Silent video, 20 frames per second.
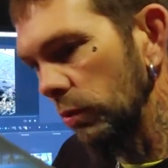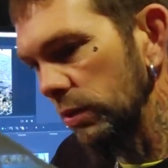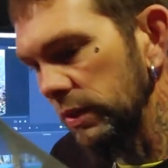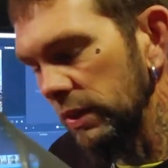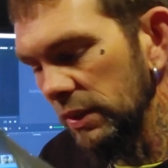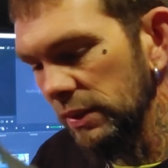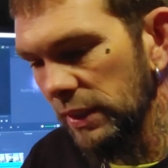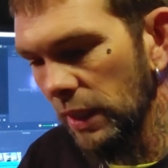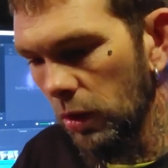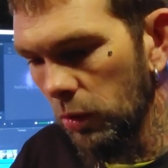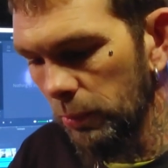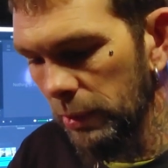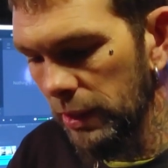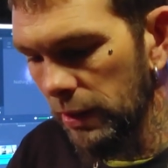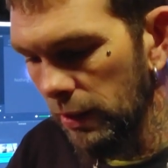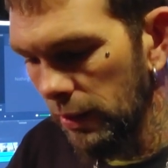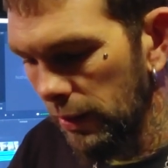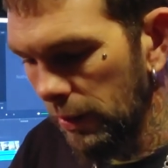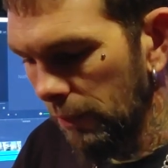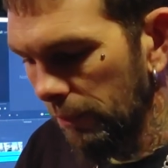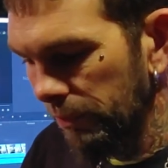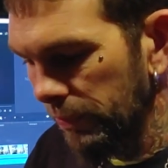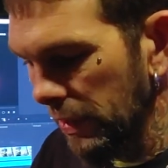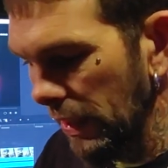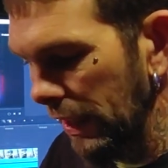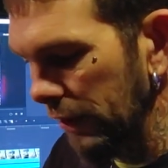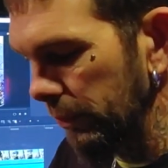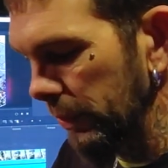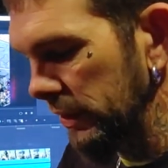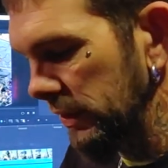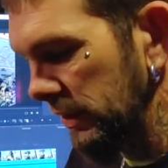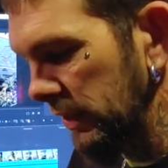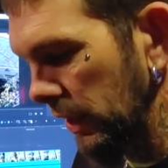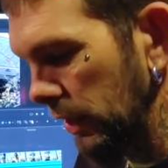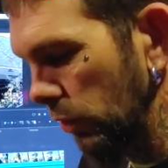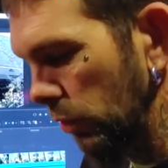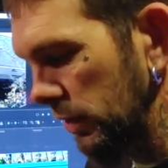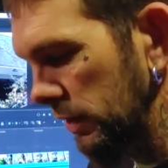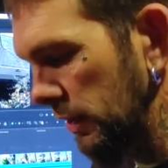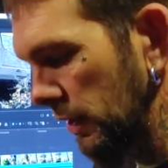with this helmet. I've been
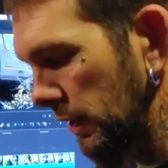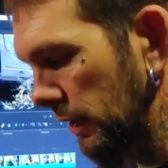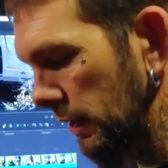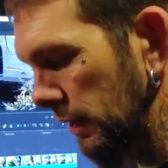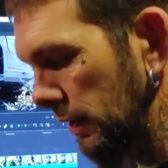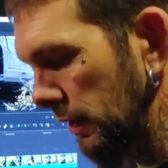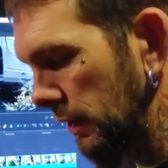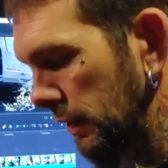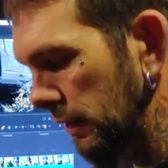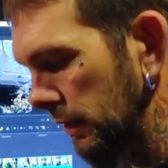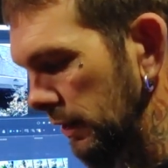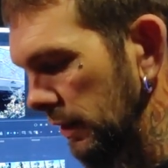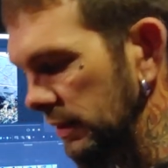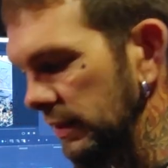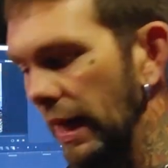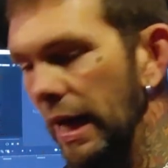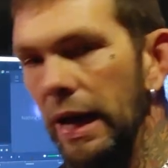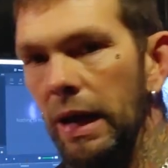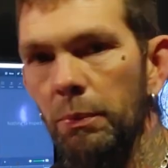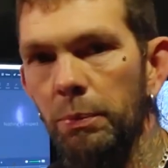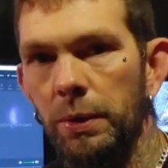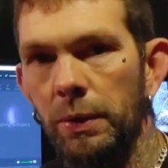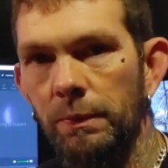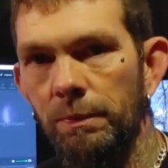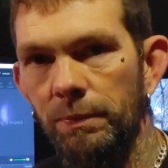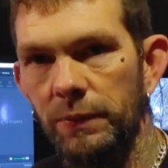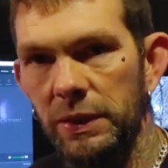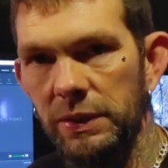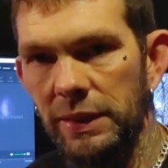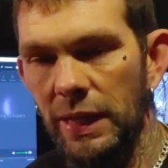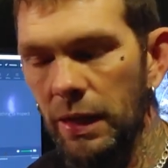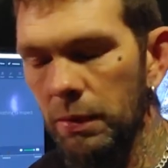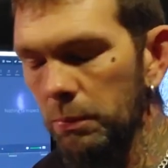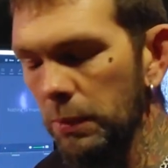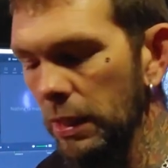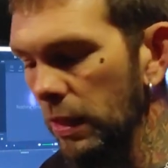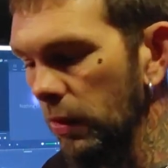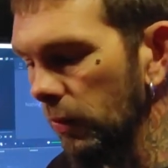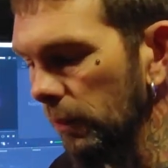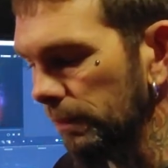sticking with the top
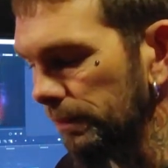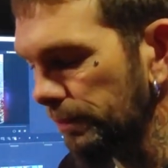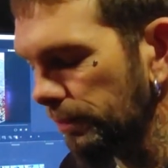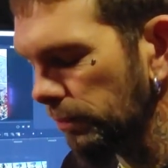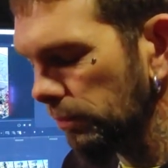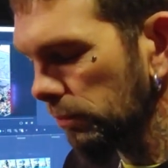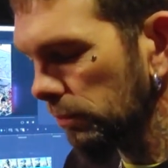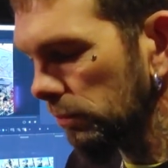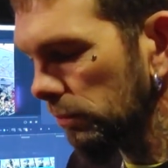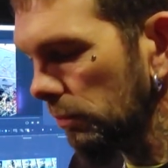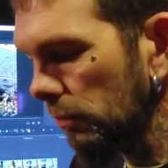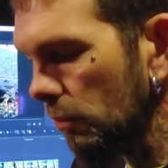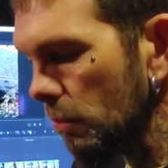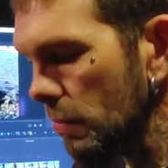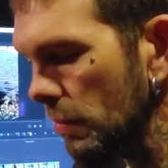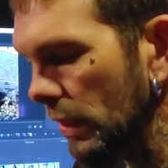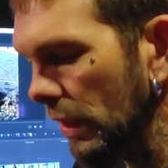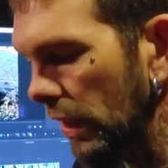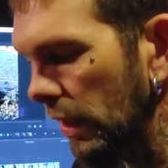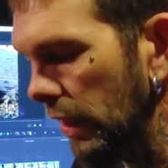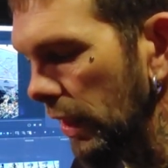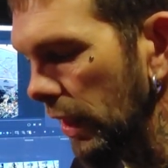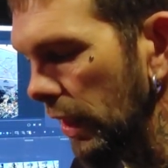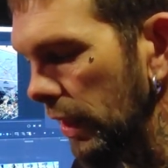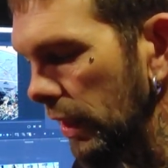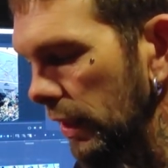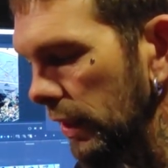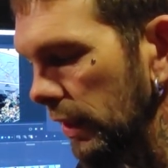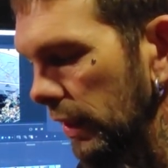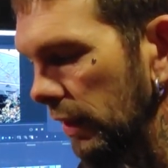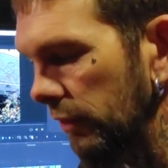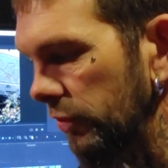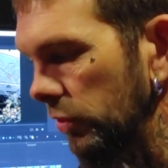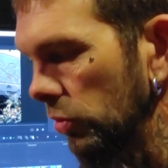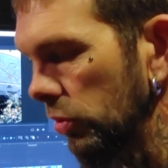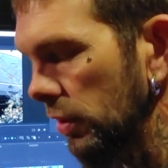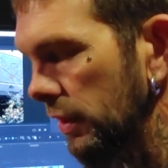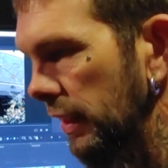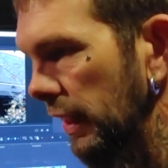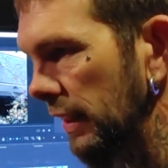mount. If you
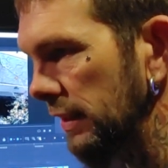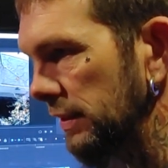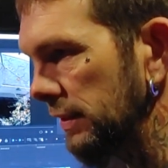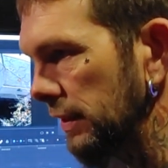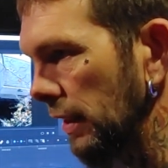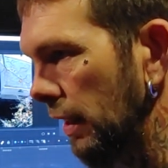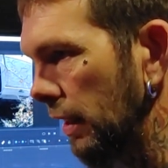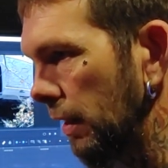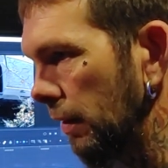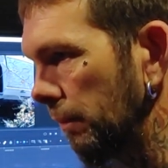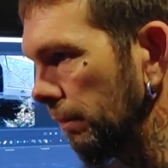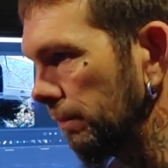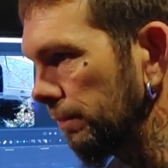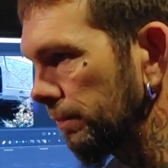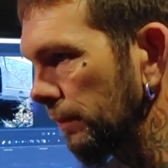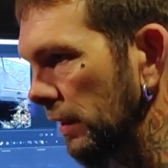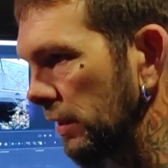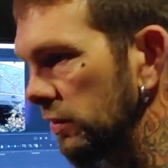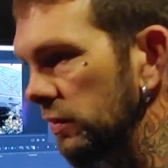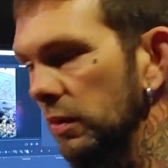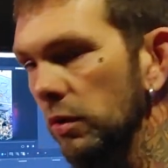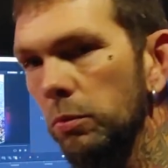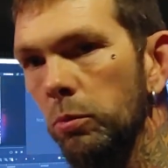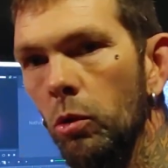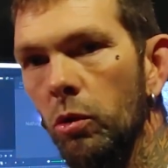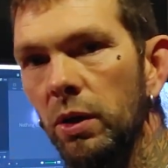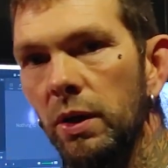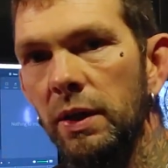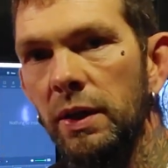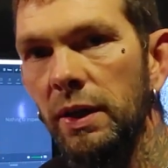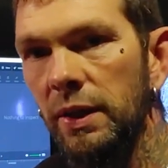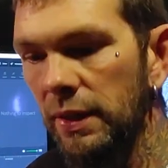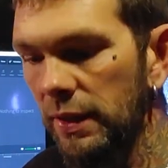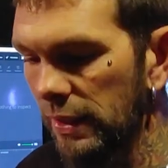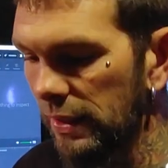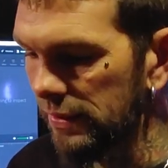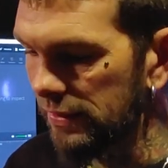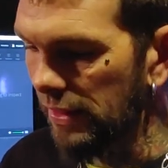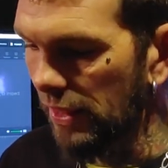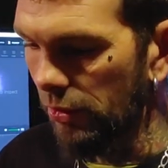look at Stillborn,
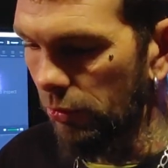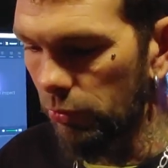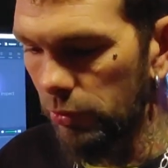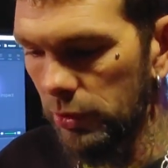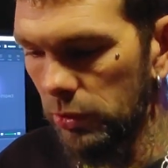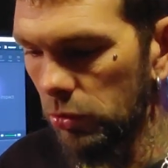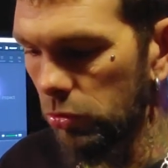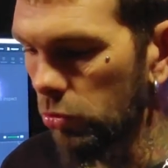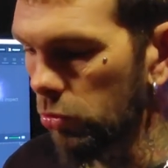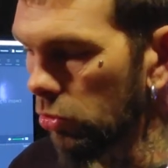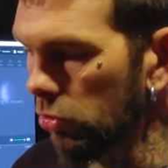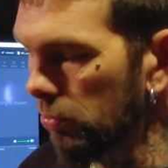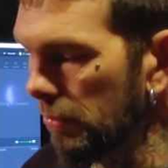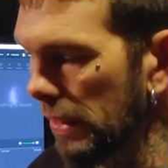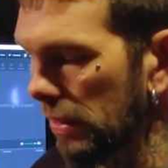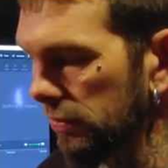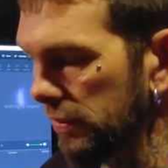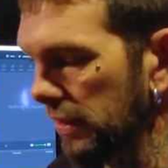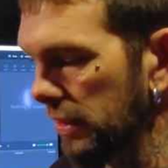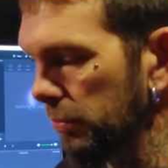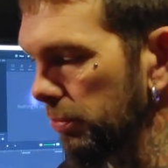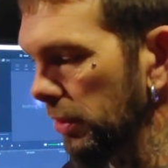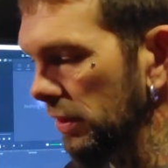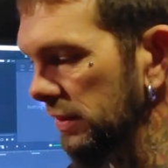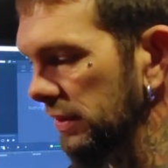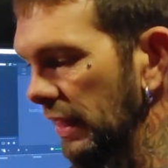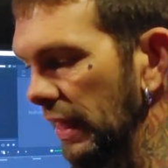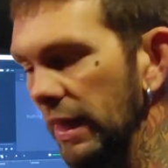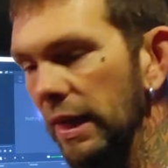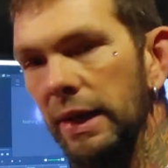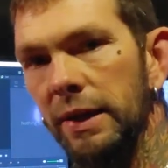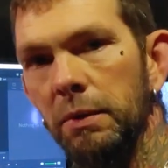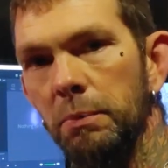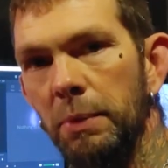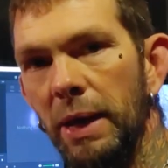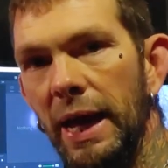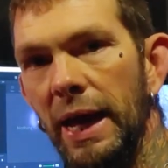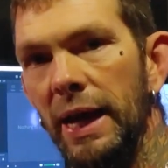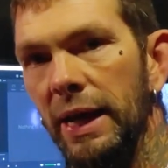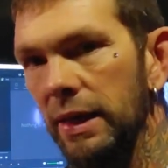he's got a real cool mount that he puts kind of on the
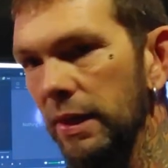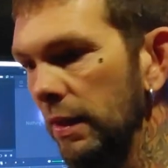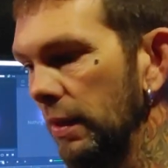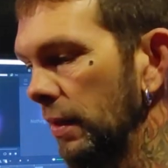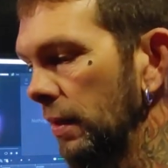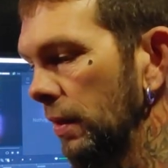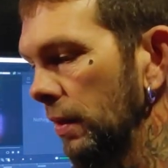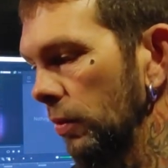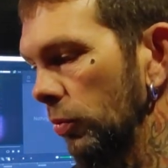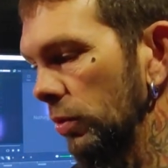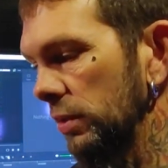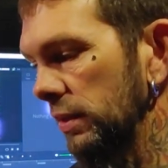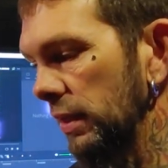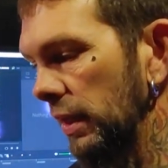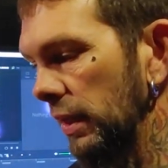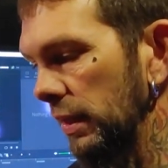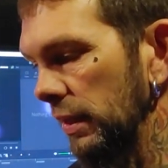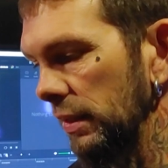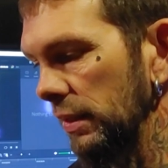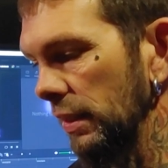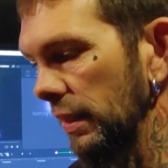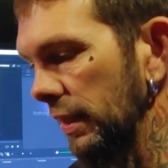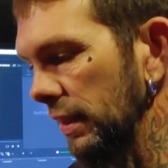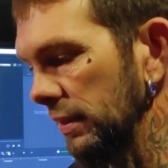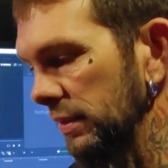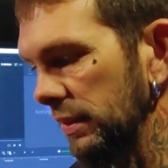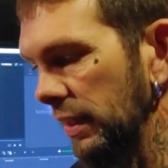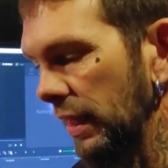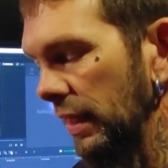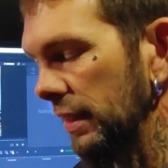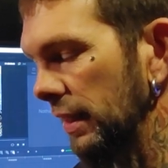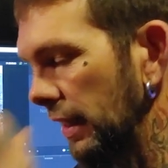back with a stand